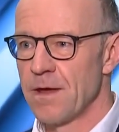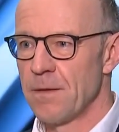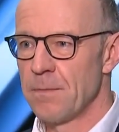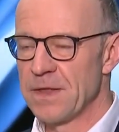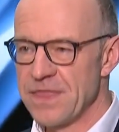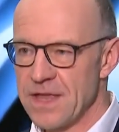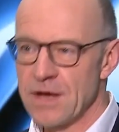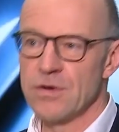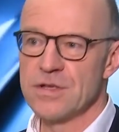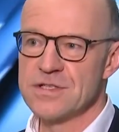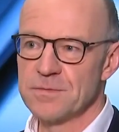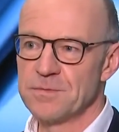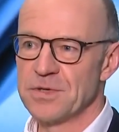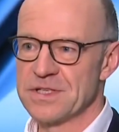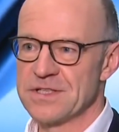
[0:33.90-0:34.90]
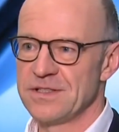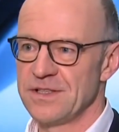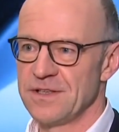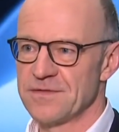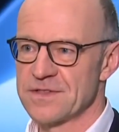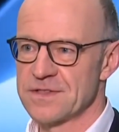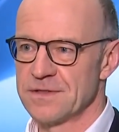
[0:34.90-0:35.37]
but there are also
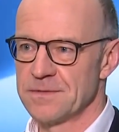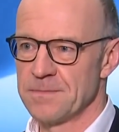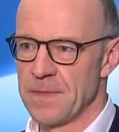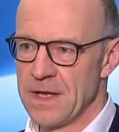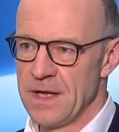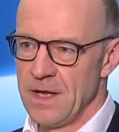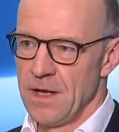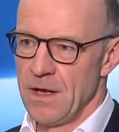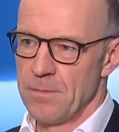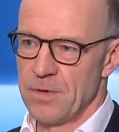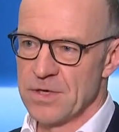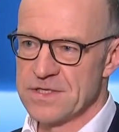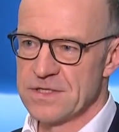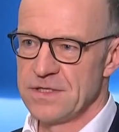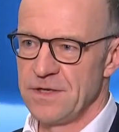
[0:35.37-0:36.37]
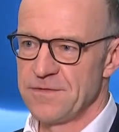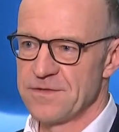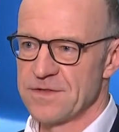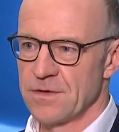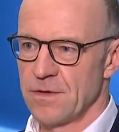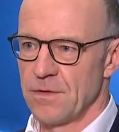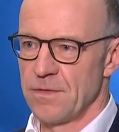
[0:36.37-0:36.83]
positives.
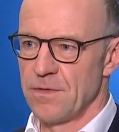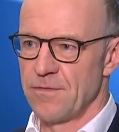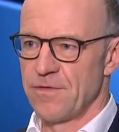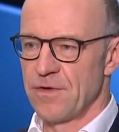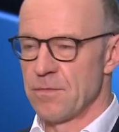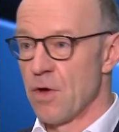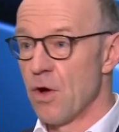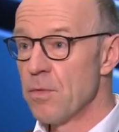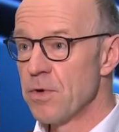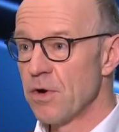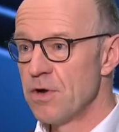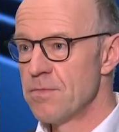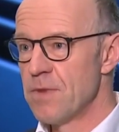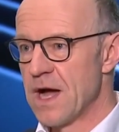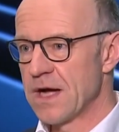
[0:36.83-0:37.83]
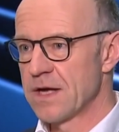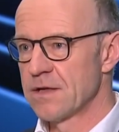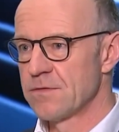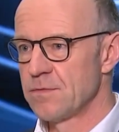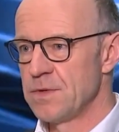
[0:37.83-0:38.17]
Positives on, from the overall market.